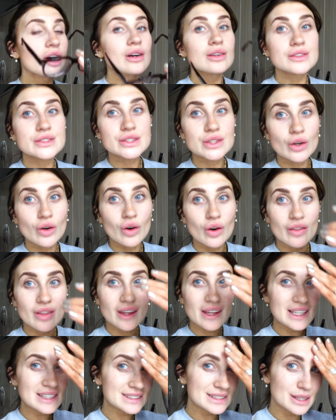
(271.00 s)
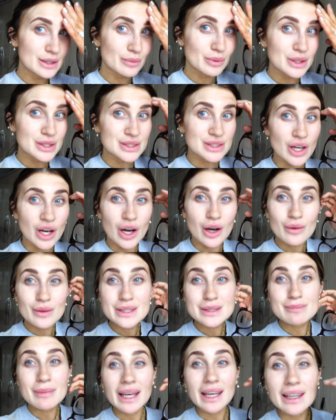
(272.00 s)
So the last clip you saw
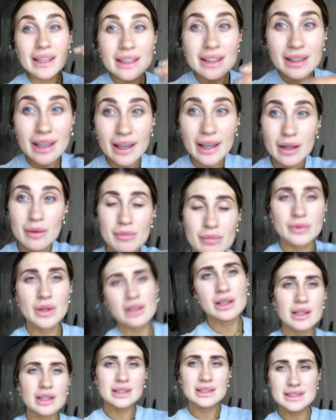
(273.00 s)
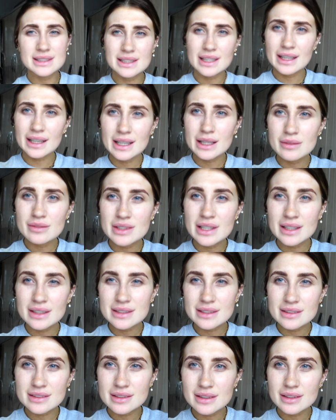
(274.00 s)
was me. Um, oh, I keep
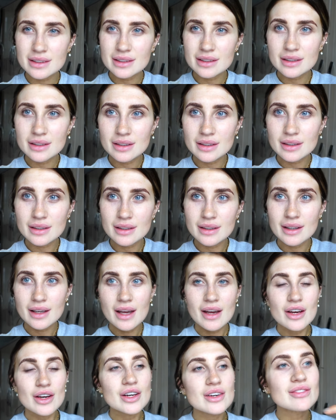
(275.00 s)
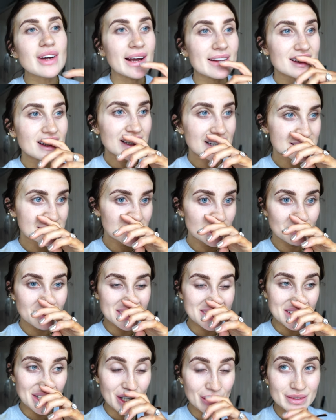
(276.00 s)
needing to... Right, the last clip you
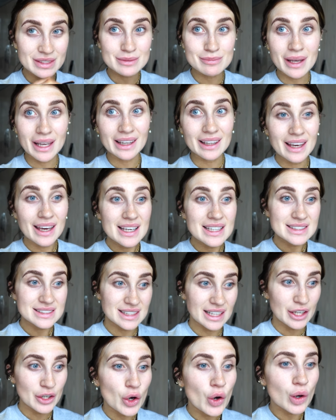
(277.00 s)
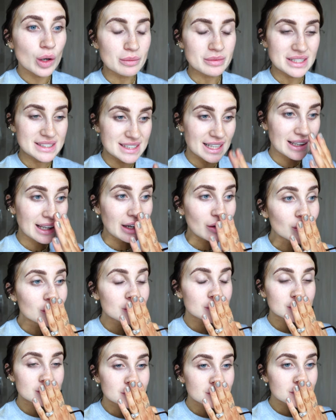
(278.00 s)
saw was me saying, hope we sell out.
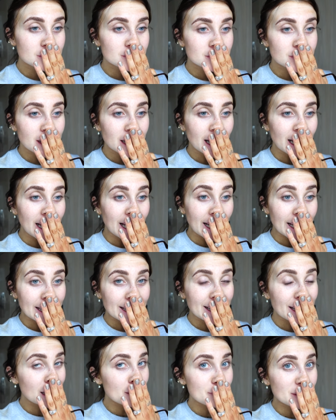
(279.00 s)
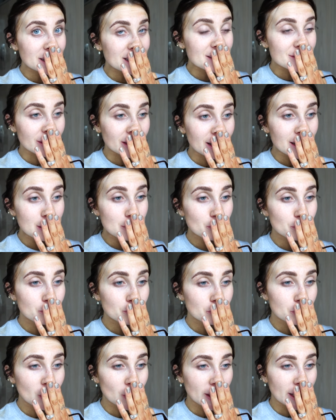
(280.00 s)
I can't believe it,
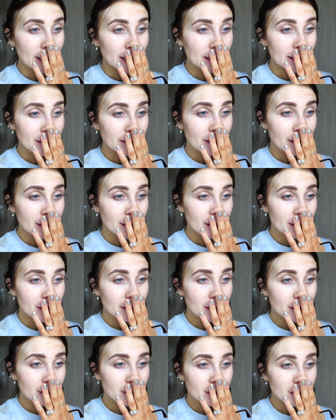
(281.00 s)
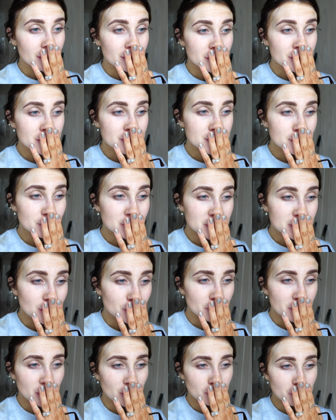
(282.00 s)
but in... Oh no, someone's
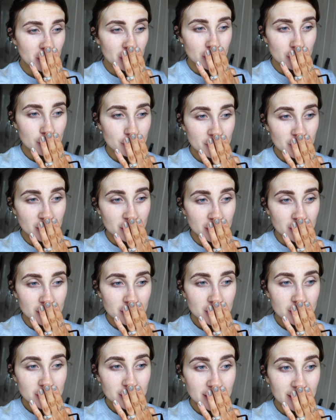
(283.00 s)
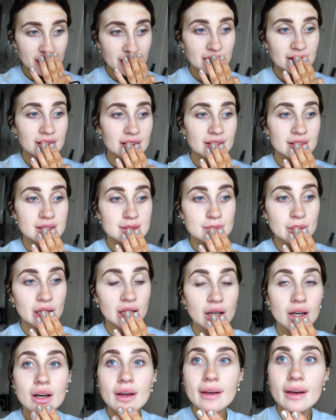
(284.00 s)
coming up. I hope they're not thinking that there's
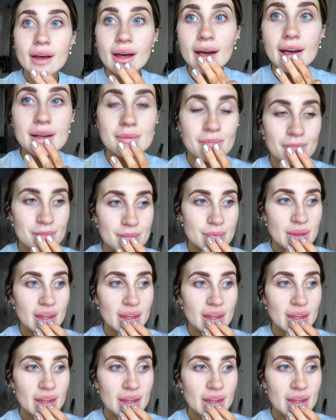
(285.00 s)
more. Um,